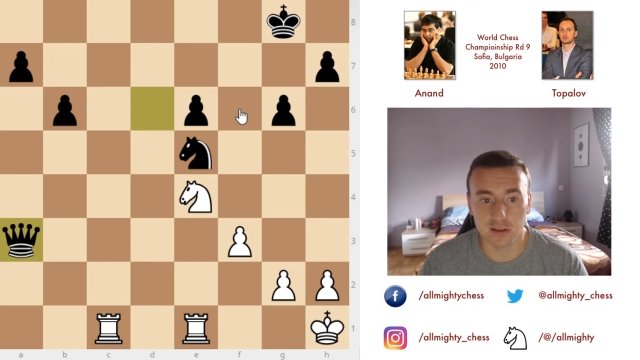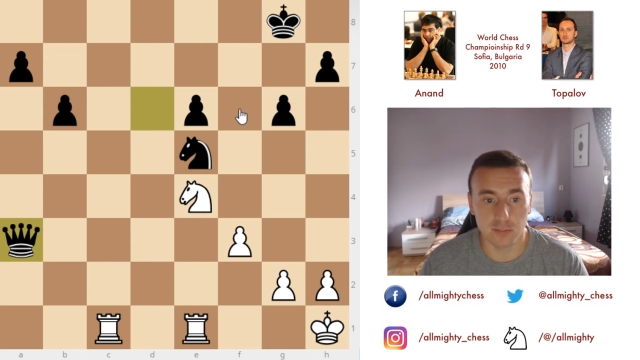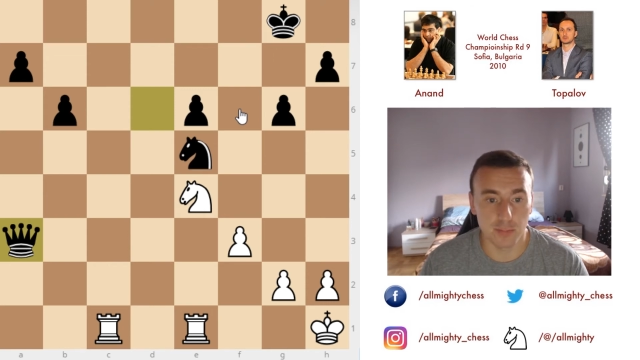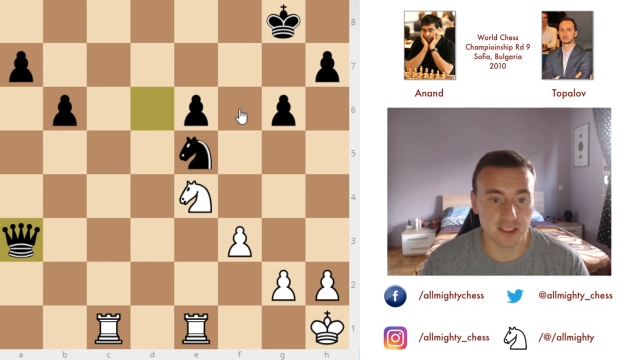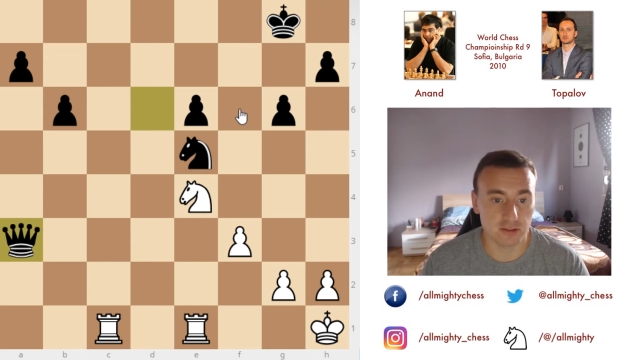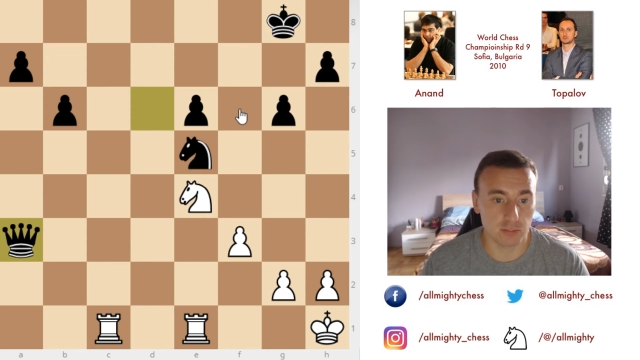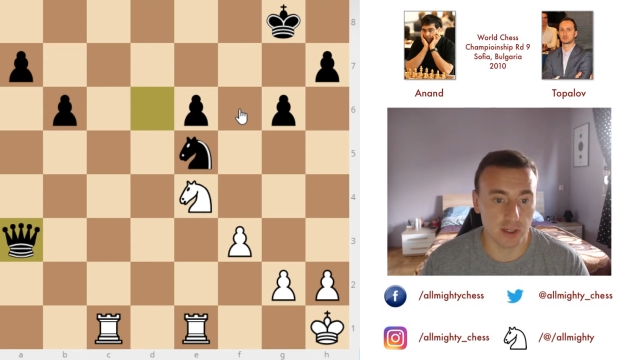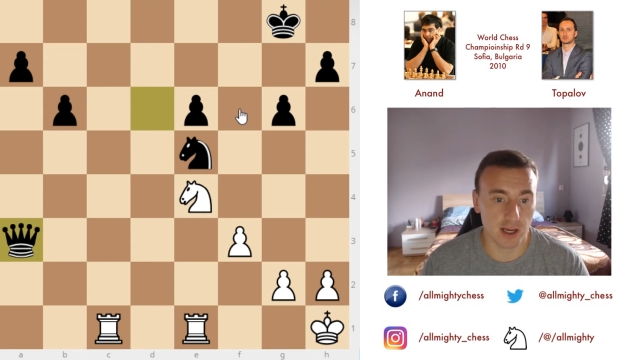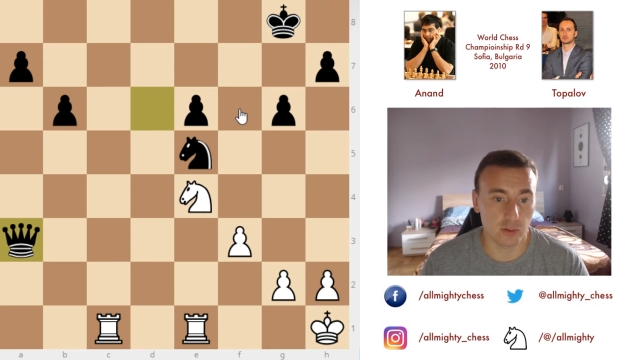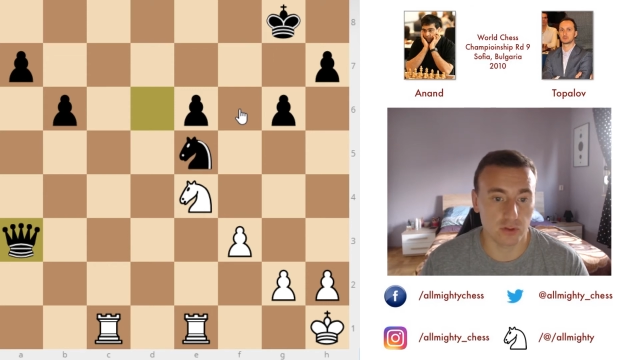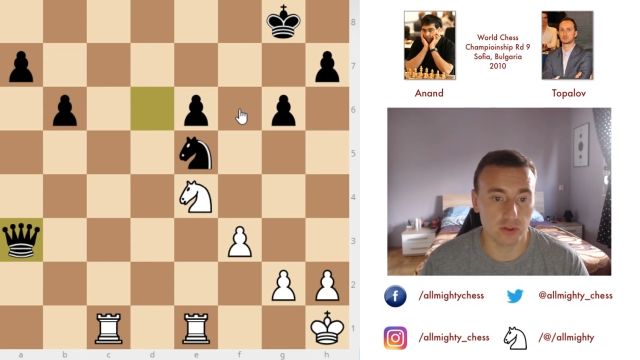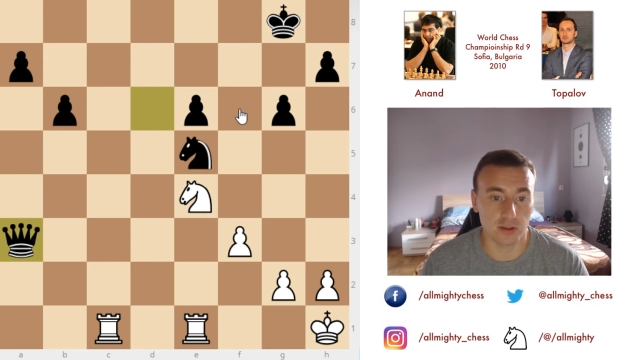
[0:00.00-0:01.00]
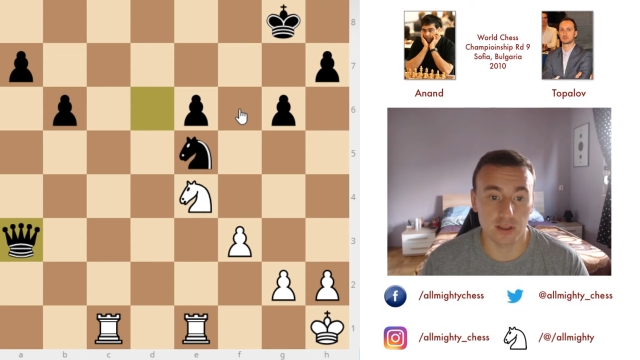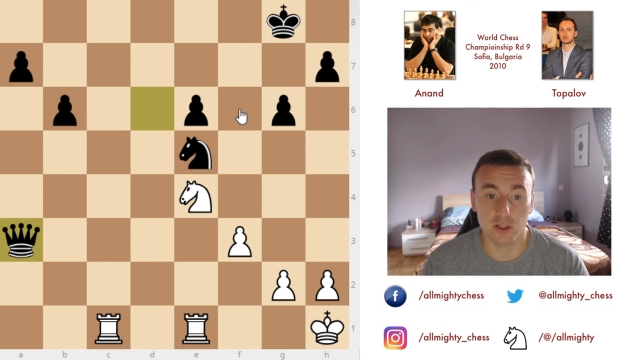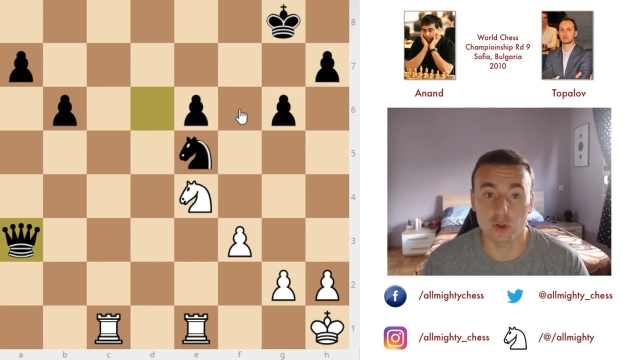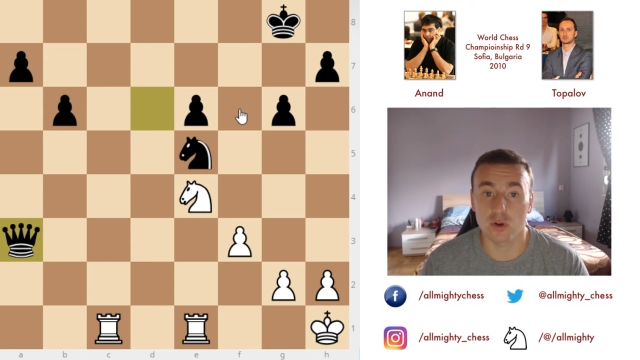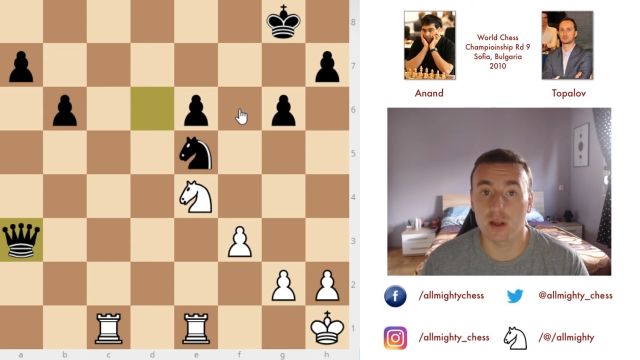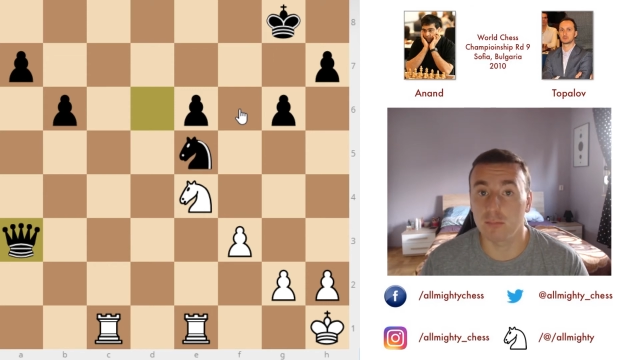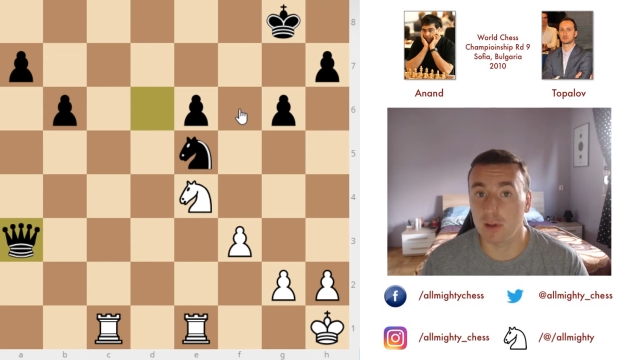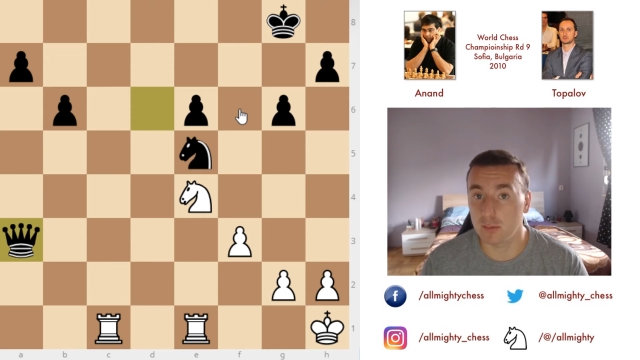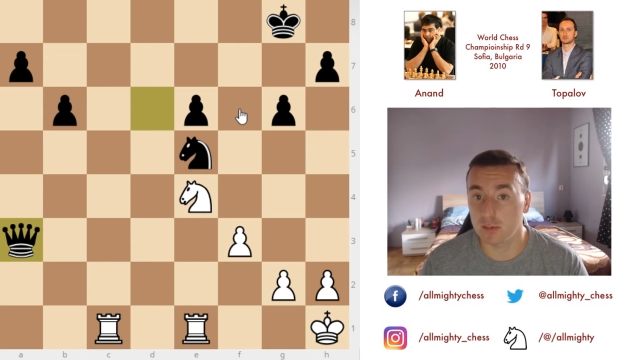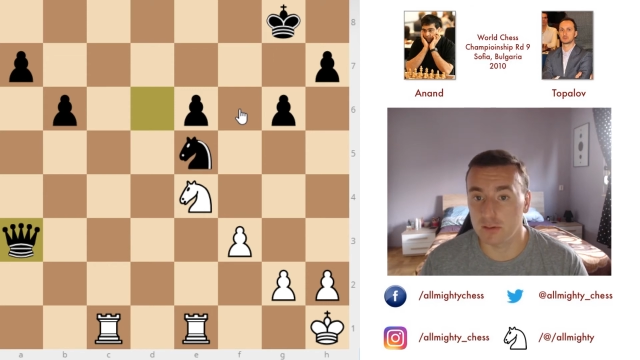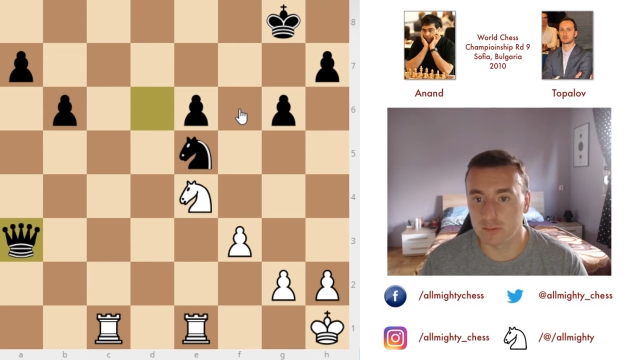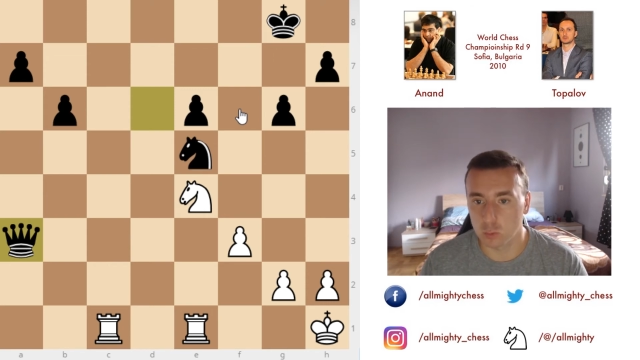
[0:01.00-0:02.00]
the best way how to continue and
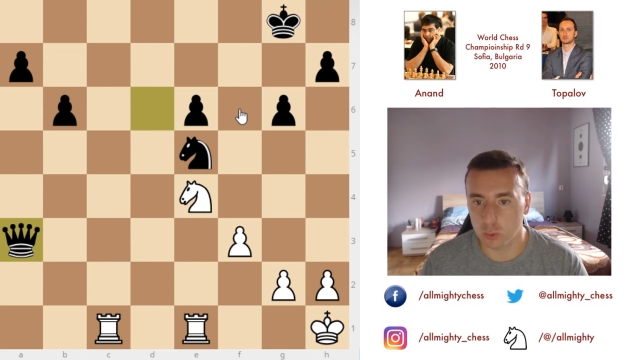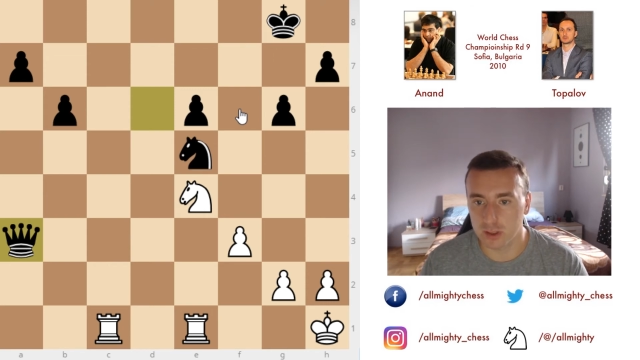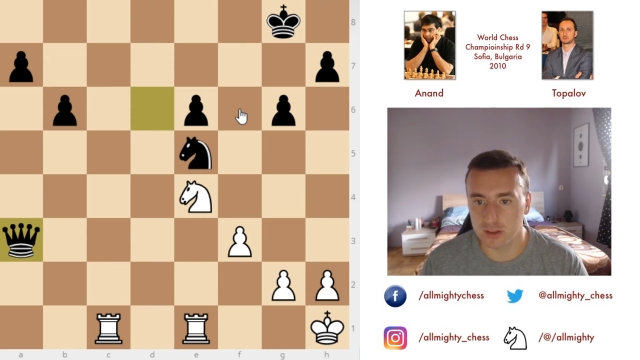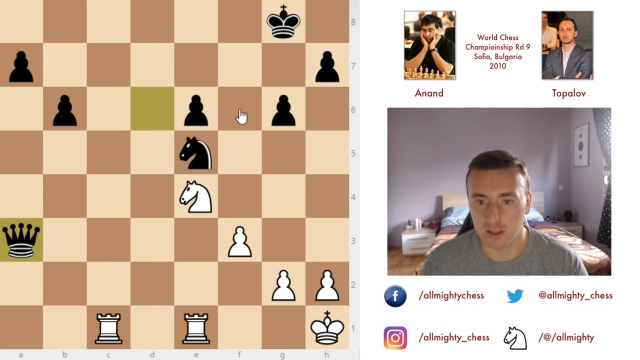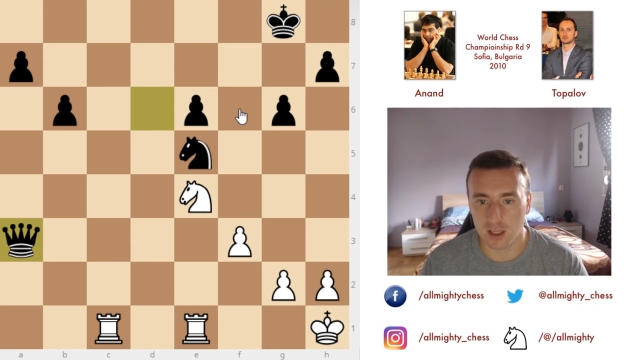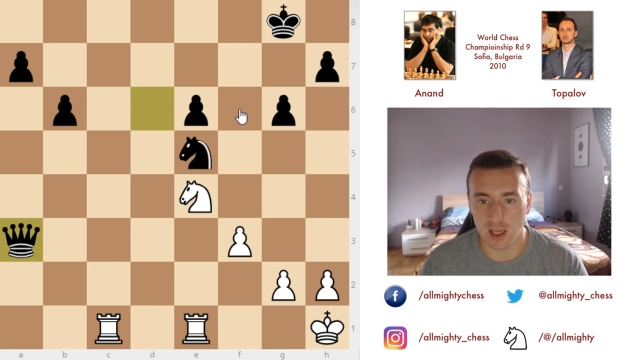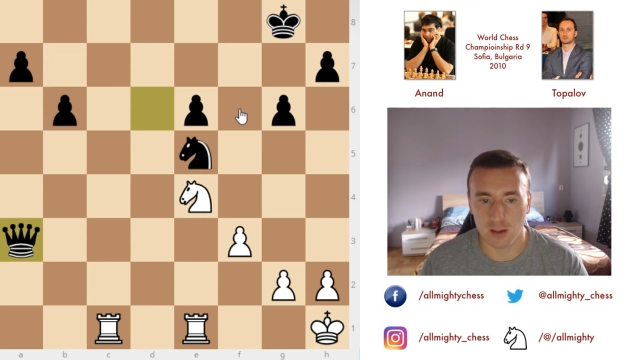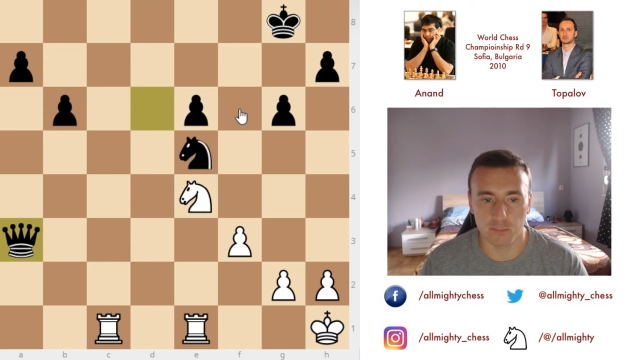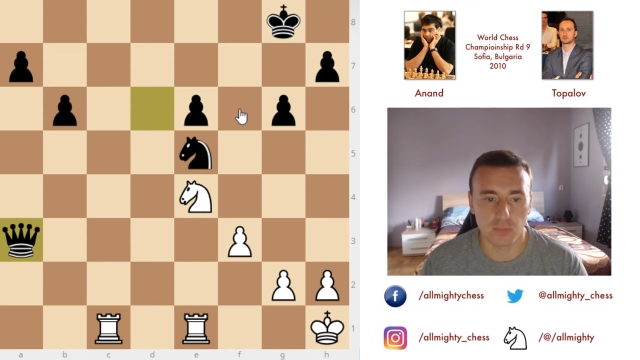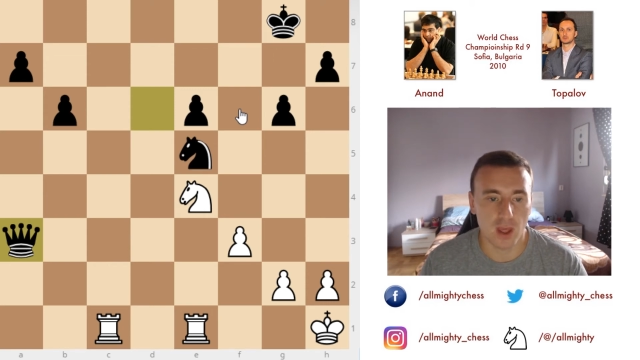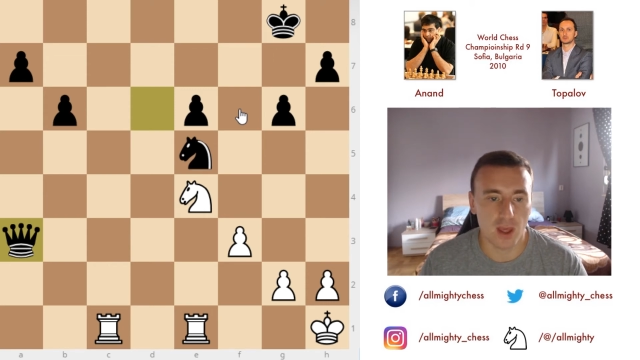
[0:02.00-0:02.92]
maybe even win the game.